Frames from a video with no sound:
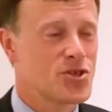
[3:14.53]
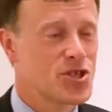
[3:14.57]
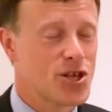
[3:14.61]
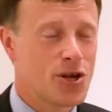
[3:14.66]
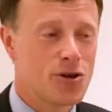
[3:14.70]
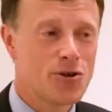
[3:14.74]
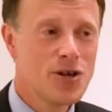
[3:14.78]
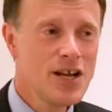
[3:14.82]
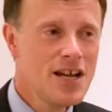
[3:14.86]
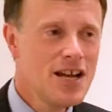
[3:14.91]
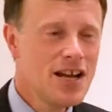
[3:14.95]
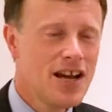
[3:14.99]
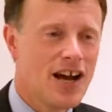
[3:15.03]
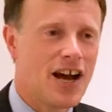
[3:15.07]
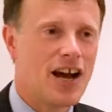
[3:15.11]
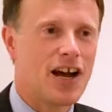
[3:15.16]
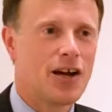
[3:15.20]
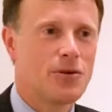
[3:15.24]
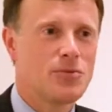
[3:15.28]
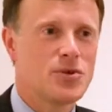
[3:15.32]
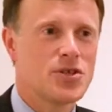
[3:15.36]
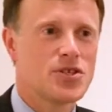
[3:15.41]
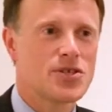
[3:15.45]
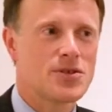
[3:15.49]
So
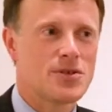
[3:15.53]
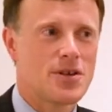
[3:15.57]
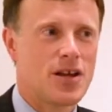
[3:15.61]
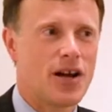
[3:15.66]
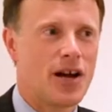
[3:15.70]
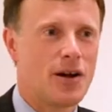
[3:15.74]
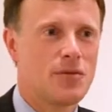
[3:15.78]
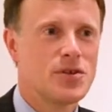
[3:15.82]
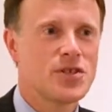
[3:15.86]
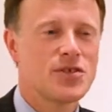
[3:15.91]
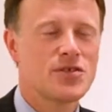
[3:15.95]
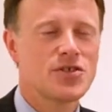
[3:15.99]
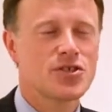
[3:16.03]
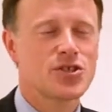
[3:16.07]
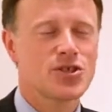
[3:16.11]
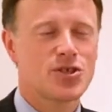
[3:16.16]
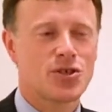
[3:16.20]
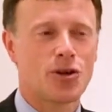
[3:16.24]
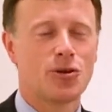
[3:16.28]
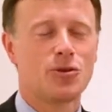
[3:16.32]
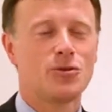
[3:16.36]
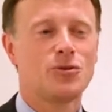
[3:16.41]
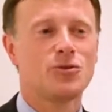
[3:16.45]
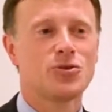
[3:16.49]
I was, I was
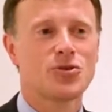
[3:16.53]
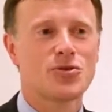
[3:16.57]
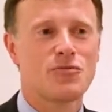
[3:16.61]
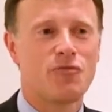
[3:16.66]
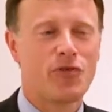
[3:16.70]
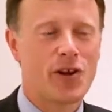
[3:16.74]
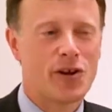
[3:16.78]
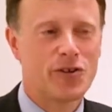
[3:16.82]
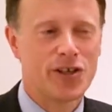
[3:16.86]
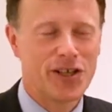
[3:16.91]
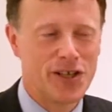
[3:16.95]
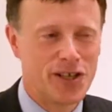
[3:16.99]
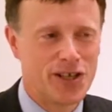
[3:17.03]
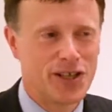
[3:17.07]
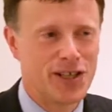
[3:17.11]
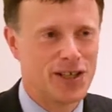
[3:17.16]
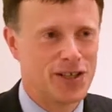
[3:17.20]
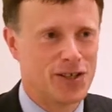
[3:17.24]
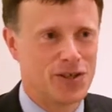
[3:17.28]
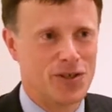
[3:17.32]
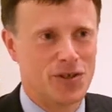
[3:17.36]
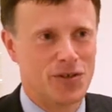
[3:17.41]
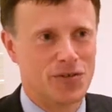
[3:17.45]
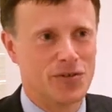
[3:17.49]
sold very
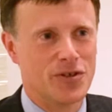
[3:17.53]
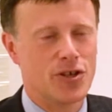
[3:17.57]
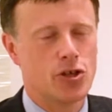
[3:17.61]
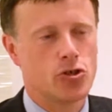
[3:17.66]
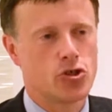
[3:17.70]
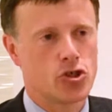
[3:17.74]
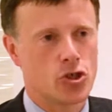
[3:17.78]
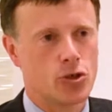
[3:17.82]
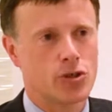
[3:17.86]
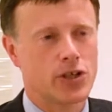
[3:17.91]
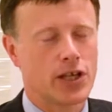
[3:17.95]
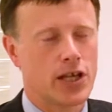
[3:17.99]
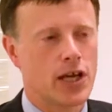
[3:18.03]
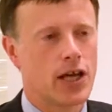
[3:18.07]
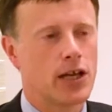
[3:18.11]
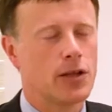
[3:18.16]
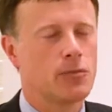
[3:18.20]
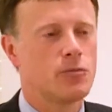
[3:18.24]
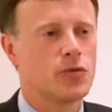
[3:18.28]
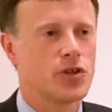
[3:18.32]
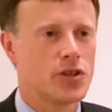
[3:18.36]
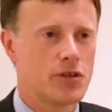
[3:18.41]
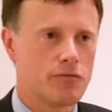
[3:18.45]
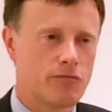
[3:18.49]
early on that John
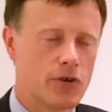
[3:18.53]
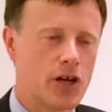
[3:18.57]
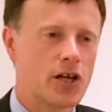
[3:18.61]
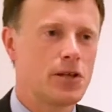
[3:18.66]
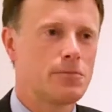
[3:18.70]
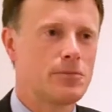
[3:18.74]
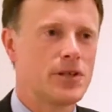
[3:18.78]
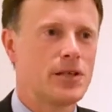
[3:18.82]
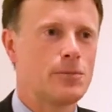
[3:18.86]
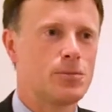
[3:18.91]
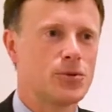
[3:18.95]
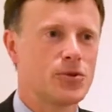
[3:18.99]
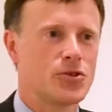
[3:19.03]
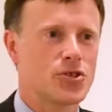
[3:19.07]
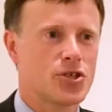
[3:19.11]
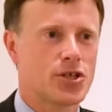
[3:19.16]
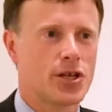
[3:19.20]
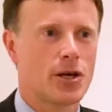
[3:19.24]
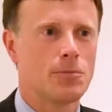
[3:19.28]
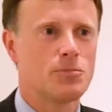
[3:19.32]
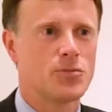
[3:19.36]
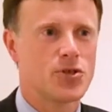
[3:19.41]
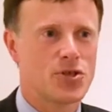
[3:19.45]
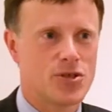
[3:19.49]
Cullen were the right people to
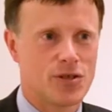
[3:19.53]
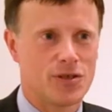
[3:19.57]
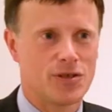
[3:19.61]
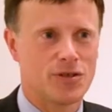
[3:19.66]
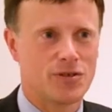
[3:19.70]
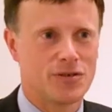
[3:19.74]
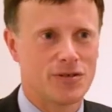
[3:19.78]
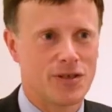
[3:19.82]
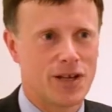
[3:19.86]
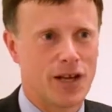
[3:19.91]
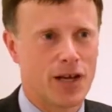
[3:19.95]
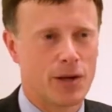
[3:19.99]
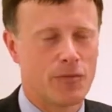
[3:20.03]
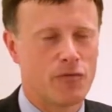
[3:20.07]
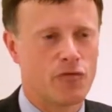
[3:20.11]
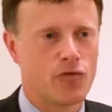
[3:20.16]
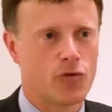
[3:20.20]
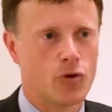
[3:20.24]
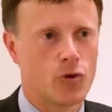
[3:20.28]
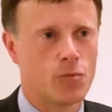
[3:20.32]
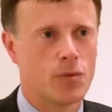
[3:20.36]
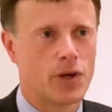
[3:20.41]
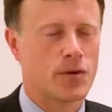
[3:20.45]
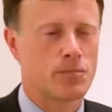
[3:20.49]
come to um,
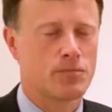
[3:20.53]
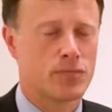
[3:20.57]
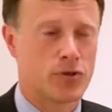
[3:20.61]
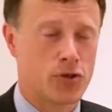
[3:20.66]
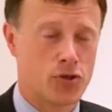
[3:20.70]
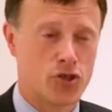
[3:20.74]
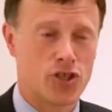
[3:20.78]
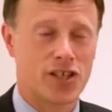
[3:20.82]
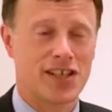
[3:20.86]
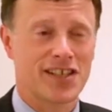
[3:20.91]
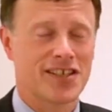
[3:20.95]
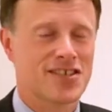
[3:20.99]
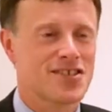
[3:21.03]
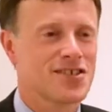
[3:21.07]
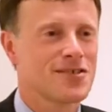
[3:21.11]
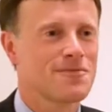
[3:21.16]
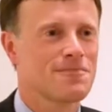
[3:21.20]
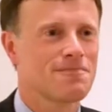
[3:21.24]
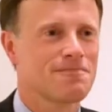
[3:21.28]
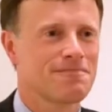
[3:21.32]
for my project.